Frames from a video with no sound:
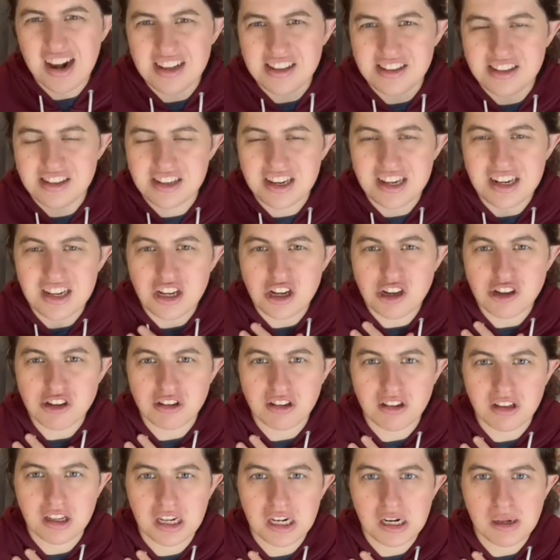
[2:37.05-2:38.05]
I did use a
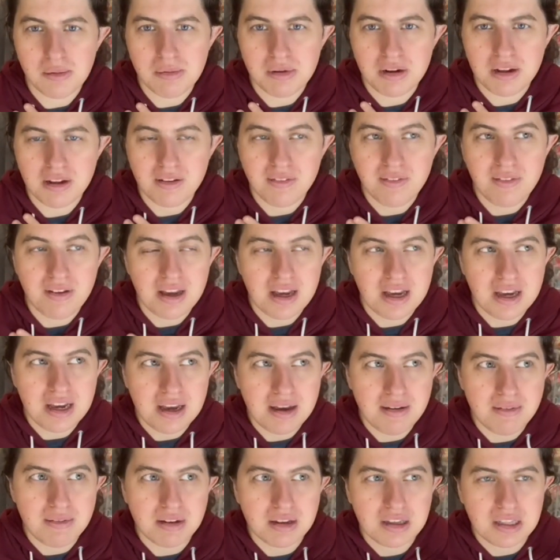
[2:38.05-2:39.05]
little bit of
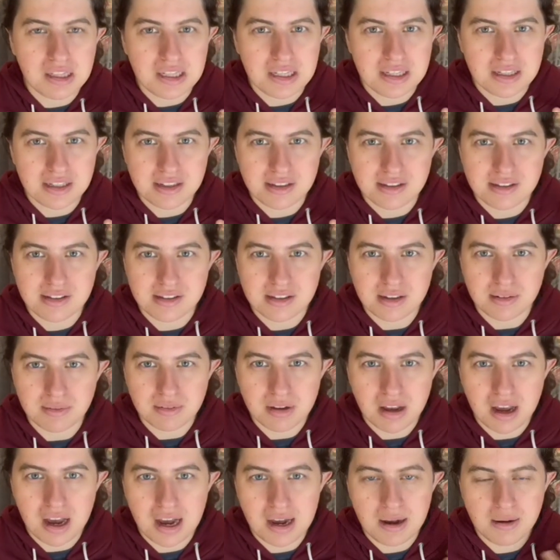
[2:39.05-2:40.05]
it because
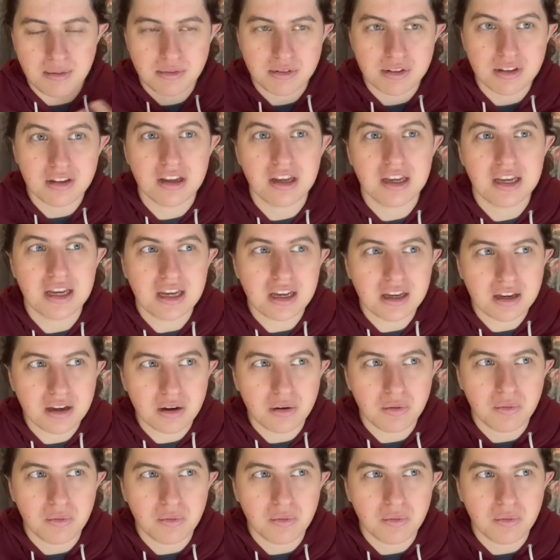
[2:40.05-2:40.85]
sometimes, like,